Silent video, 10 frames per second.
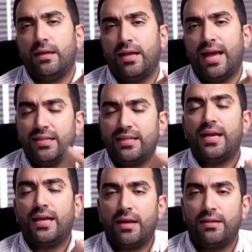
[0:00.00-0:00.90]
Guys, that
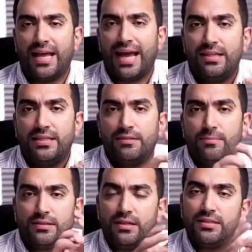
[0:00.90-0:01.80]
account's access
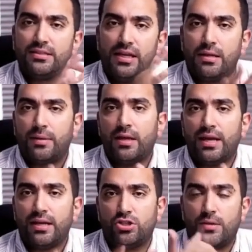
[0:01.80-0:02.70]
method is the email
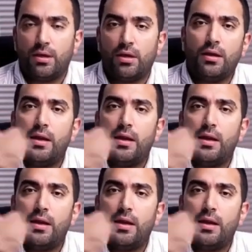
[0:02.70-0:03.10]
and Gmail.